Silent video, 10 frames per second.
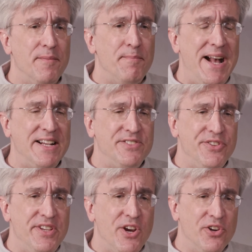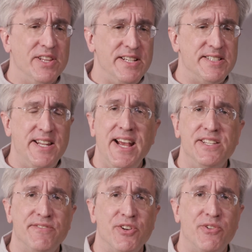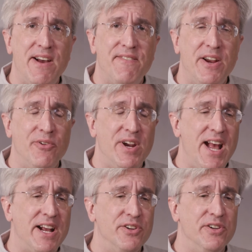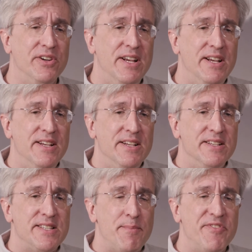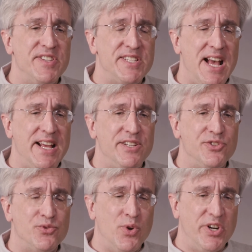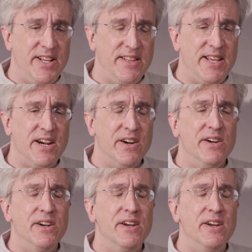Back to the earliest days of the graphite reactor, some of the scientists working there